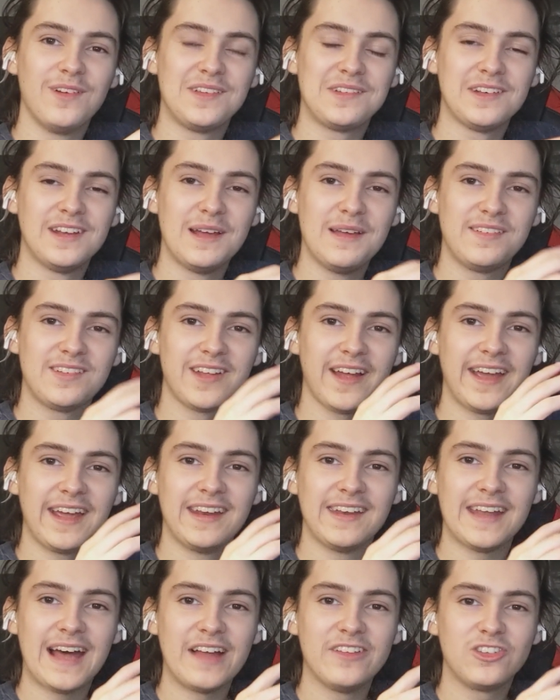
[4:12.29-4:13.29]
isn't it
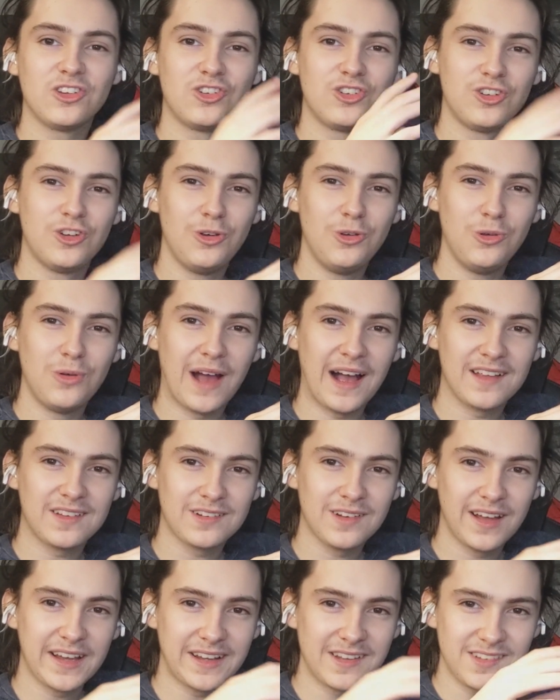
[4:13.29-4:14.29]
saying that the shoe
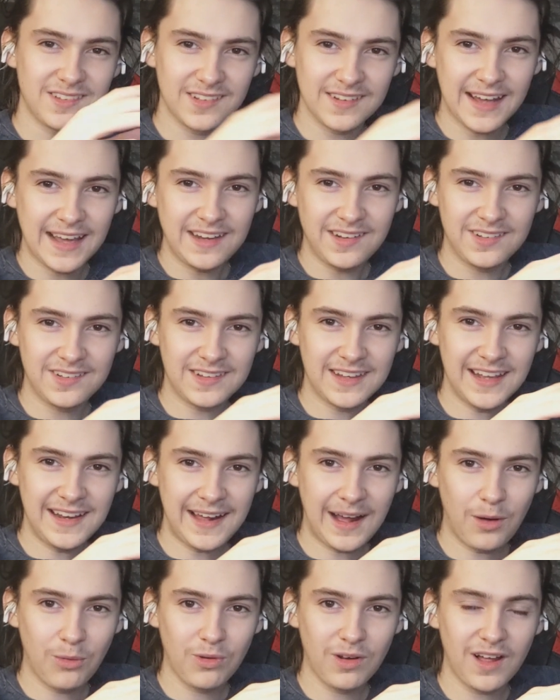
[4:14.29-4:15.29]
has like a snake skin
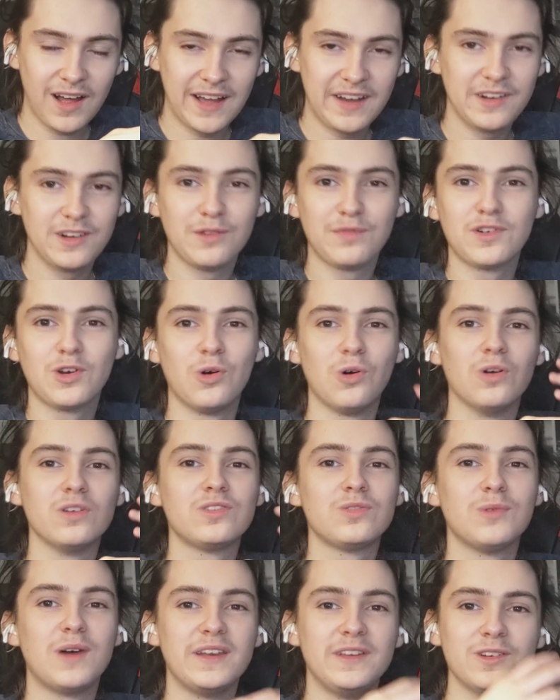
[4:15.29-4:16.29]
outline and of
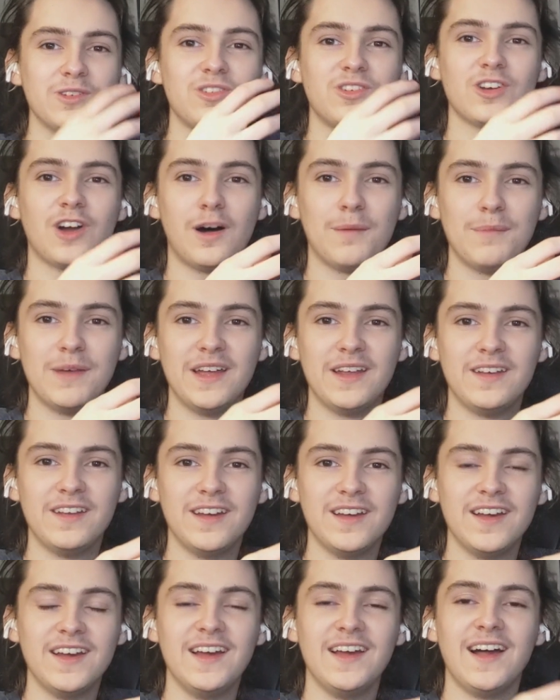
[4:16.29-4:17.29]
course when you're
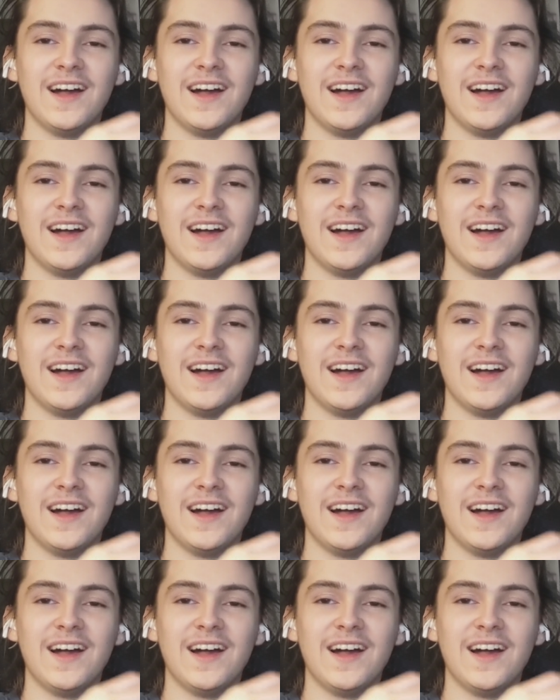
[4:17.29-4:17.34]
charming